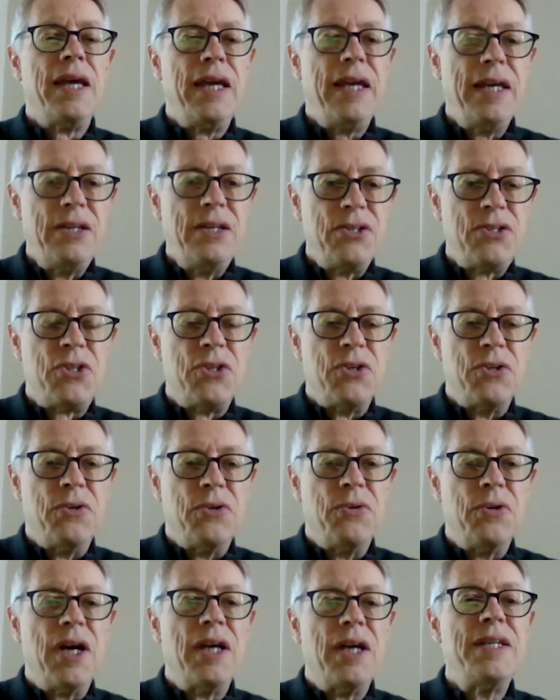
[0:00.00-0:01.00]

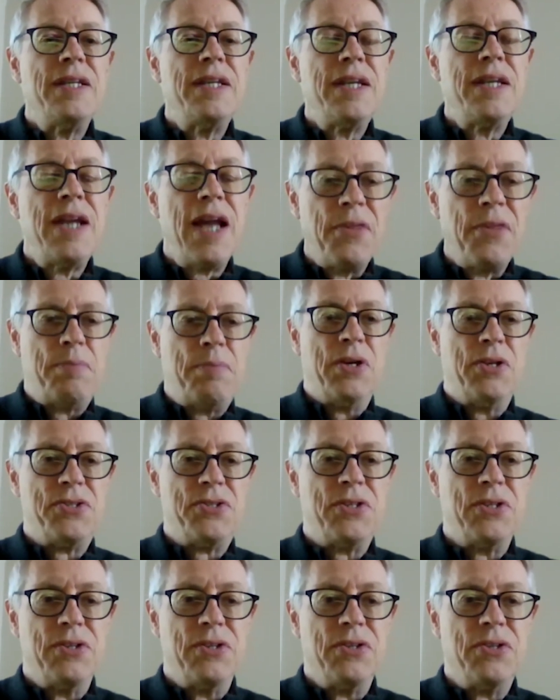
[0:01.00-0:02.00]
into another
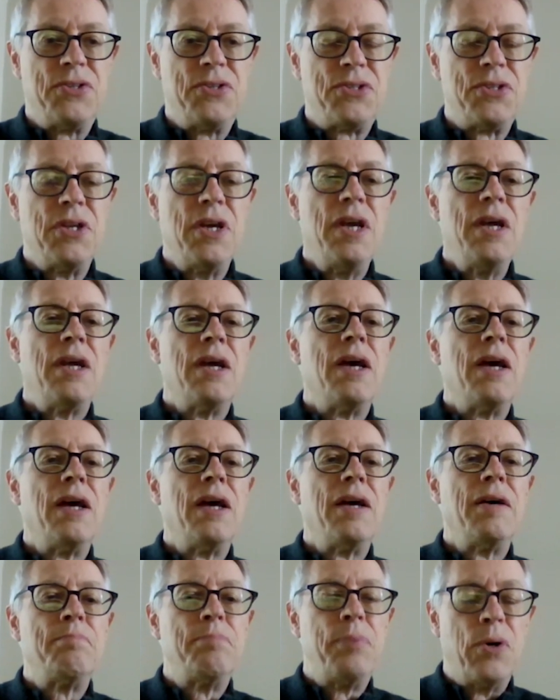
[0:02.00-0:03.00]
person's
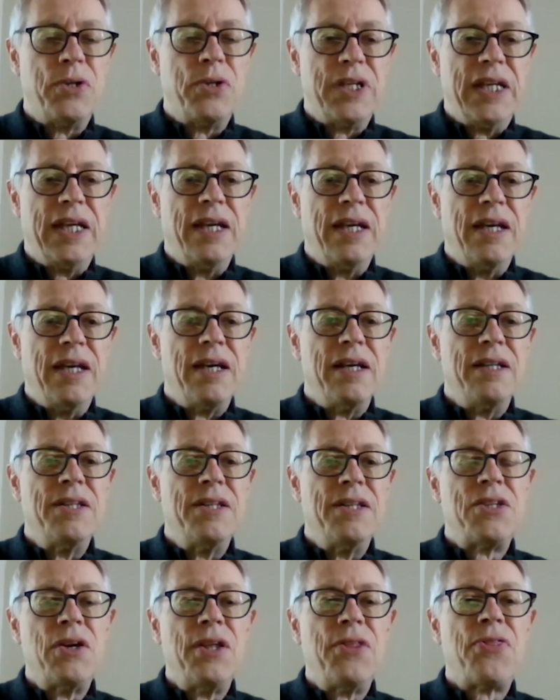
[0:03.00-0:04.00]
body. And
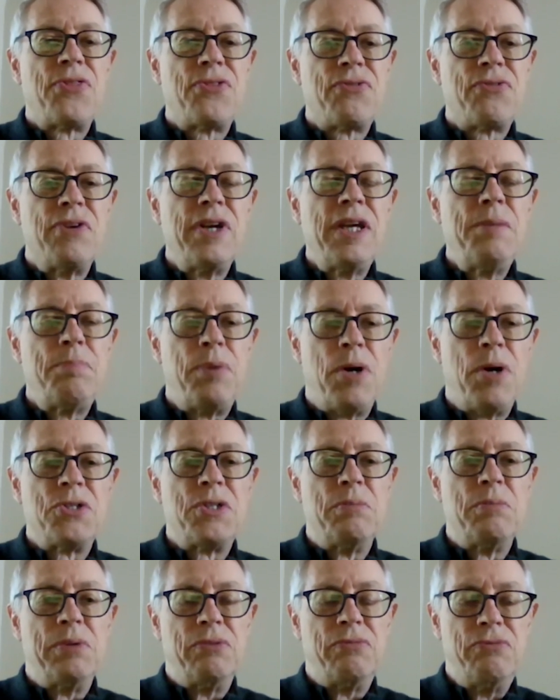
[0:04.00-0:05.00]
there's only 3
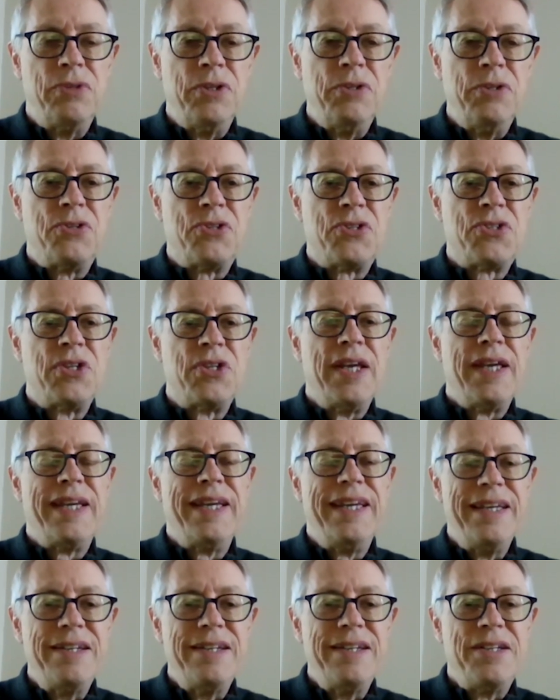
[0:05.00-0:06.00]
possible routes
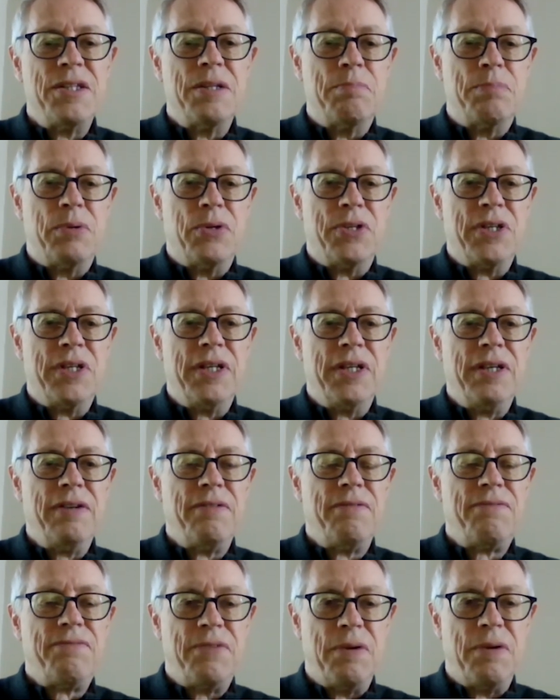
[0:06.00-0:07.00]
into the body
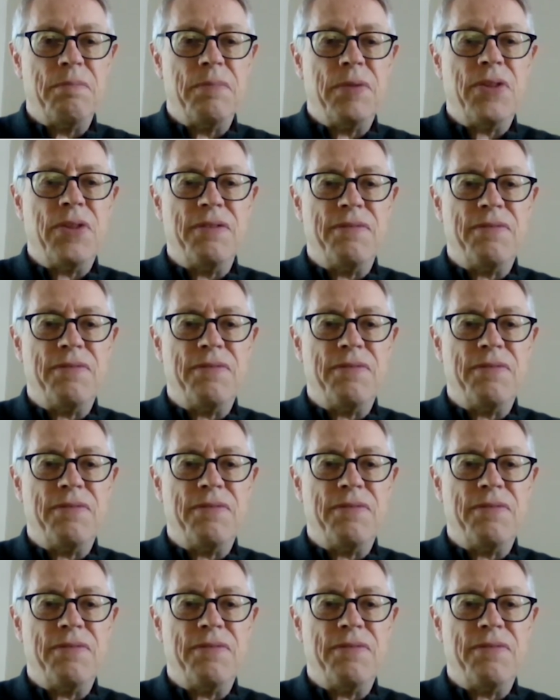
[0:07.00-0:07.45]
from the